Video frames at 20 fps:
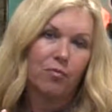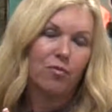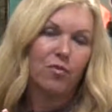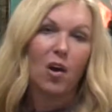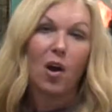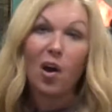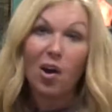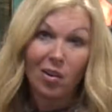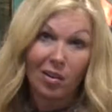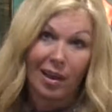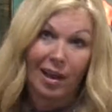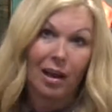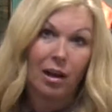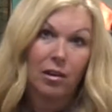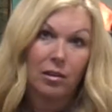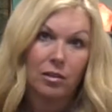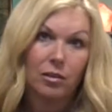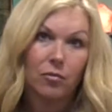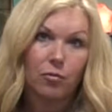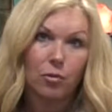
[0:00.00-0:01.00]

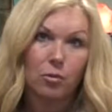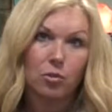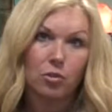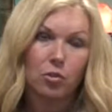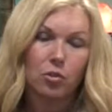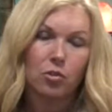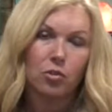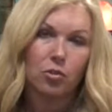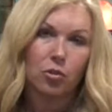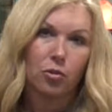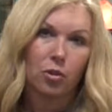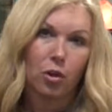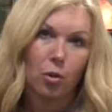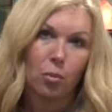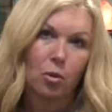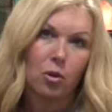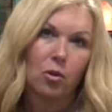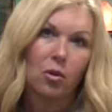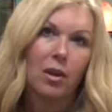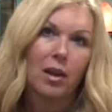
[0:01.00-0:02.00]
fallout from
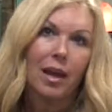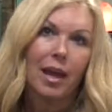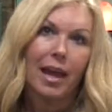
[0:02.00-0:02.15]
Chernobyl.